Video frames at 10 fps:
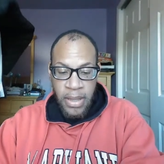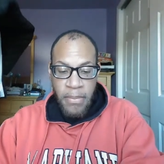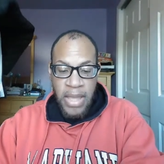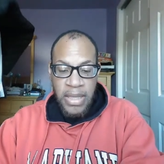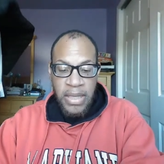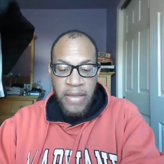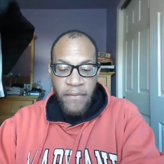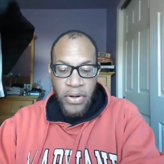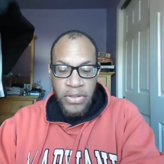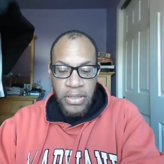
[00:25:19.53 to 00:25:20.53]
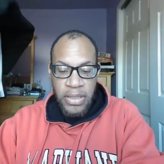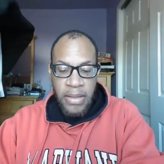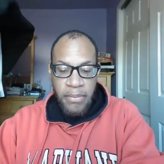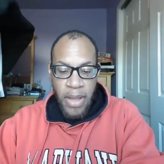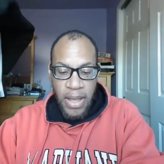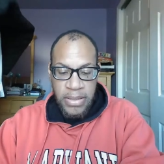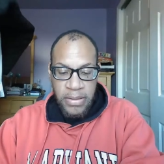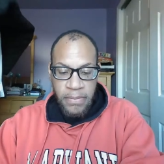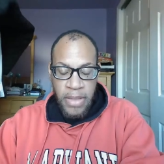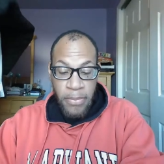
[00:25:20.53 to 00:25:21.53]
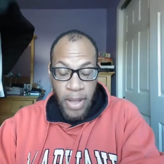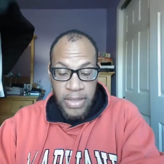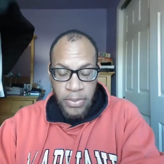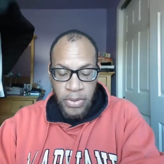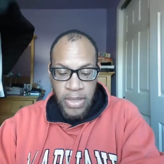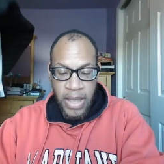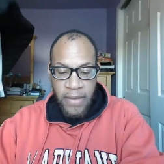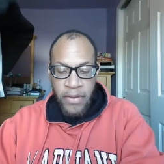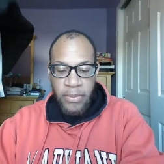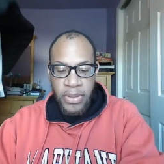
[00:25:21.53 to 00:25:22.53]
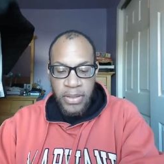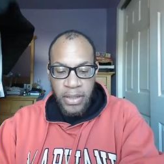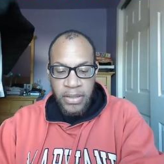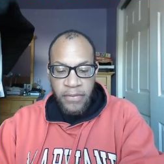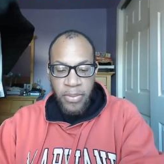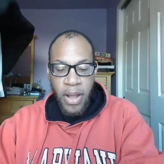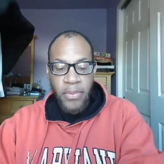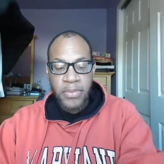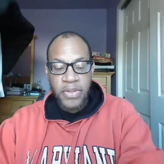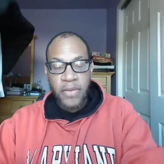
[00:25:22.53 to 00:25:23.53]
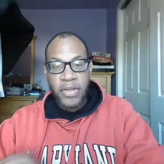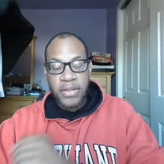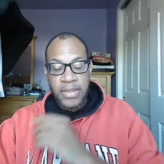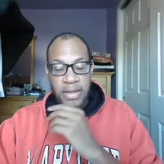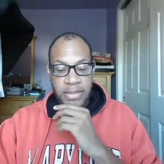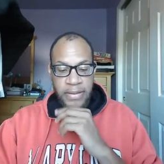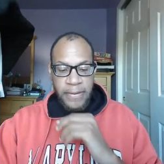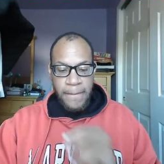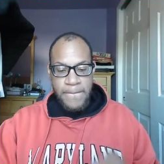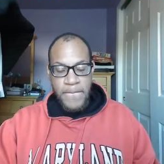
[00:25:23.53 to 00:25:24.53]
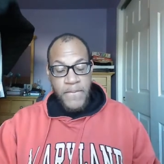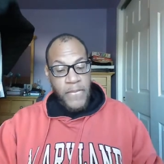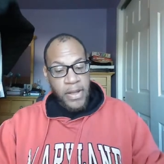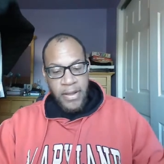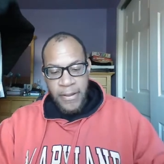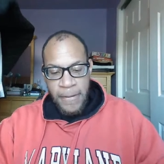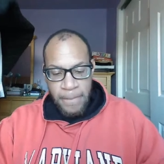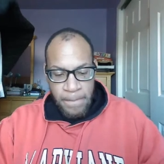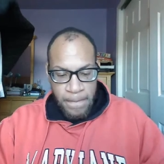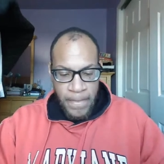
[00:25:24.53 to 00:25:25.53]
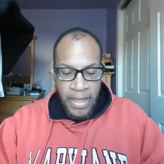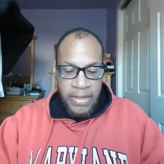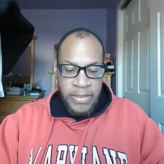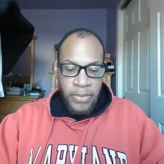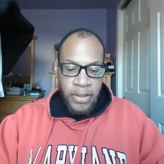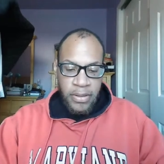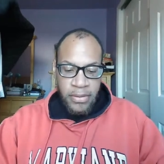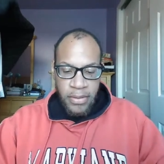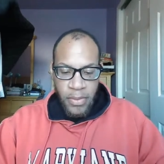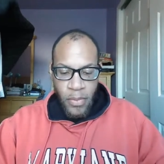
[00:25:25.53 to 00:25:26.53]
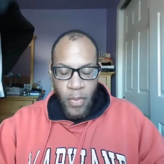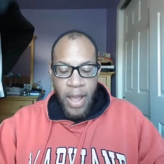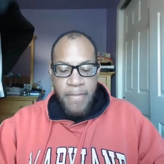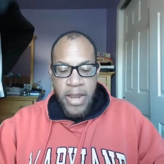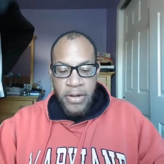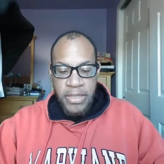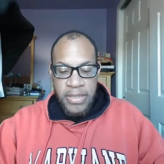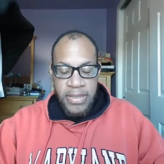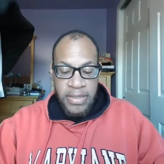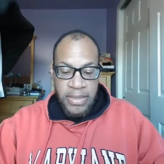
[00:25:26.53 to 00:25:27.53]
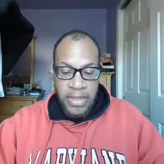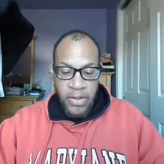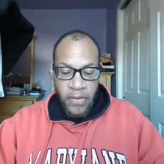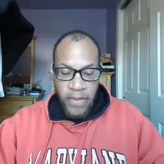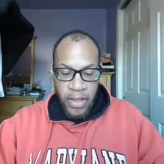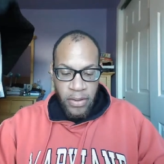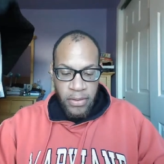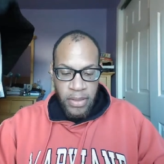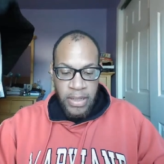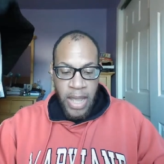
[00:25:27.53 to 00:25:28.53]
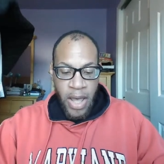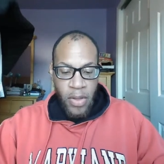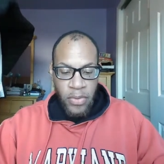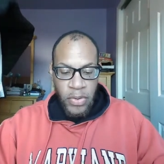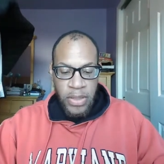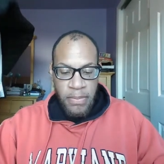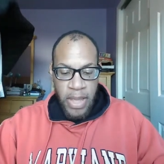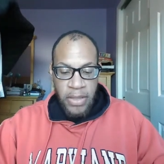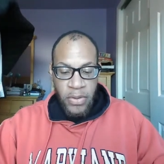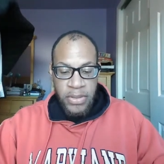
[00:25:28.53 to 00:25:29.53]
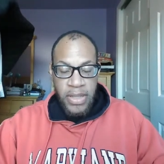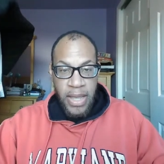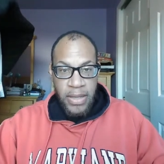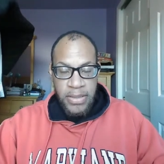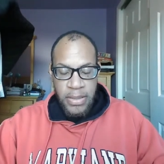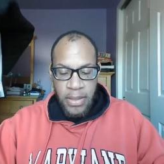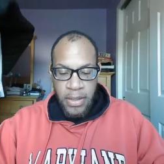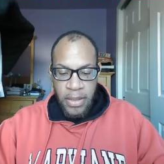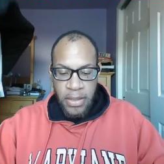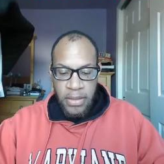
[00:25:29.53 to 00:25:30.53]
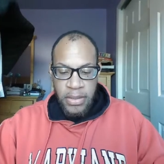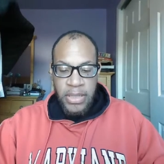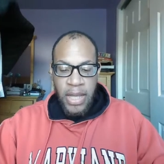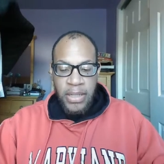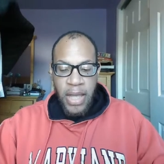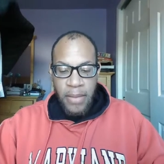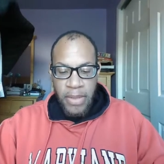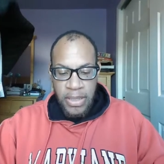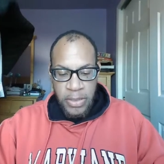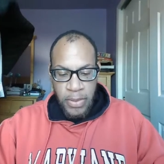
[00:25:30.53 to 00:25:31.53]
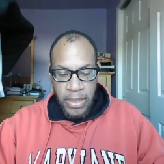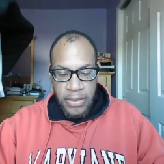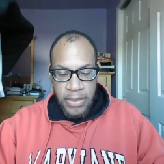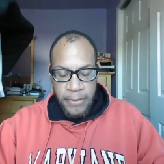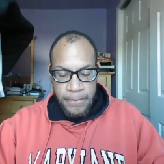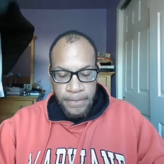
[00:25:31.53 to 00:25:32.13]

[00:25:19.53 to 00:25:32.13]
making it virtually impossible to have a productive problem solving discussion. In his book, Why Marriages Succeed or Fail and How You Can Make Yours Last, John Gottman explains